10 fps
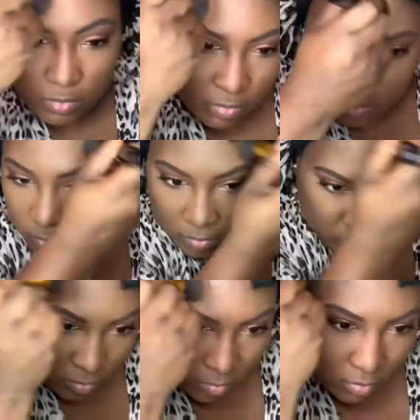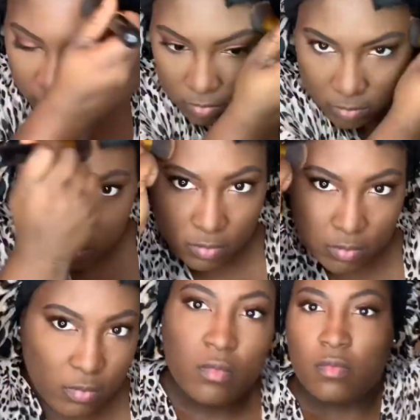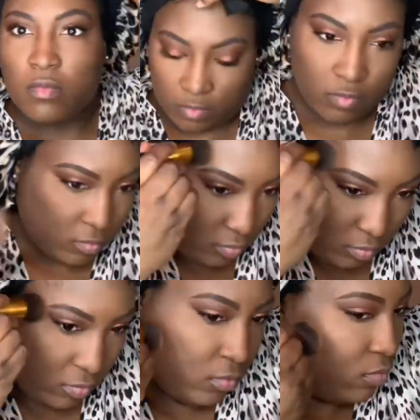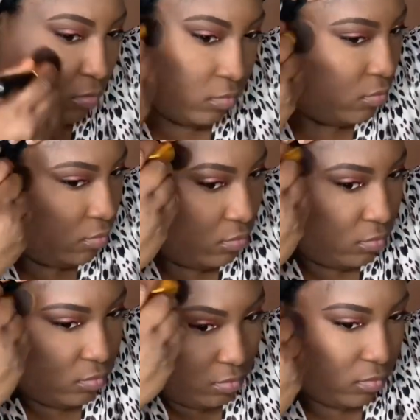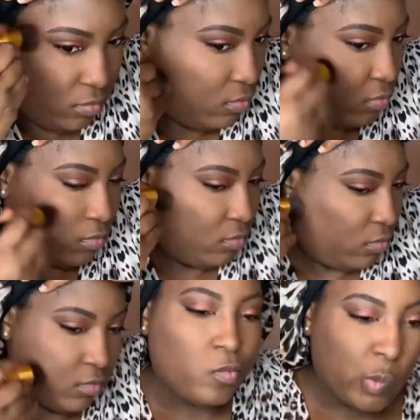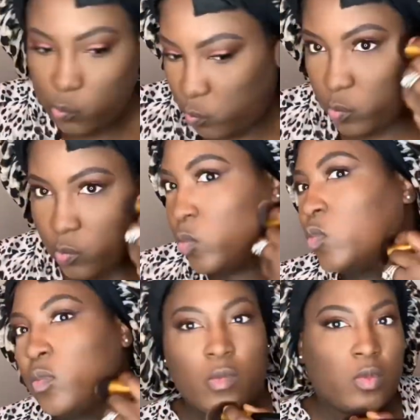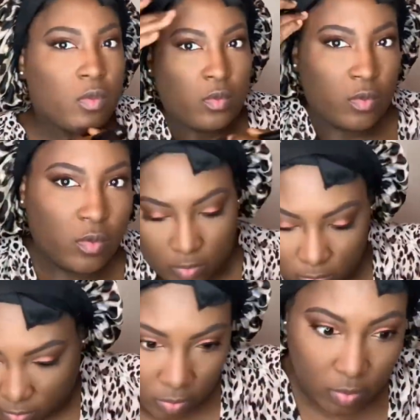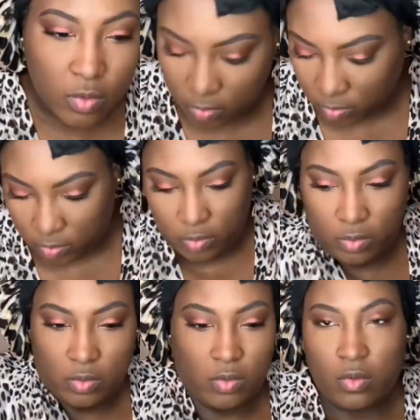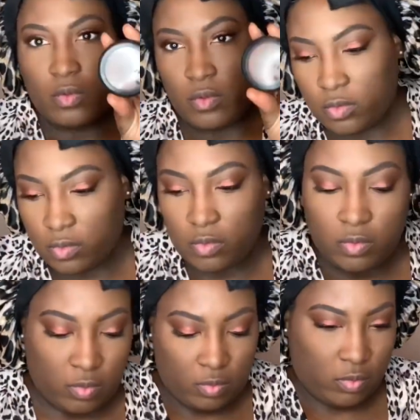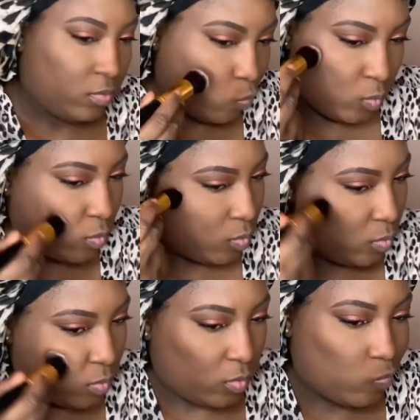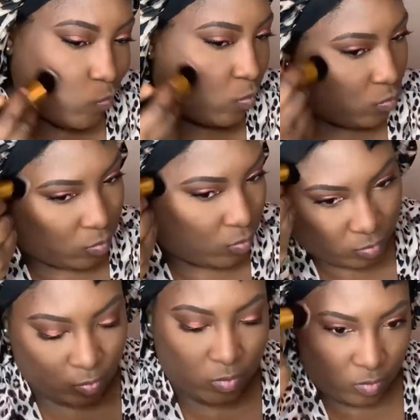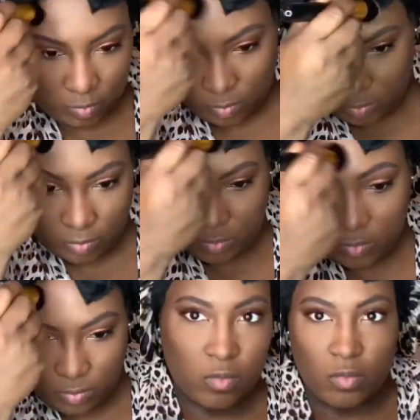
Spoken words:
All over. Look at that. And now I'm taking this MAC blush as my so-called bronzer, because I don't have a bronzer either. I guess I need to invest in those two things.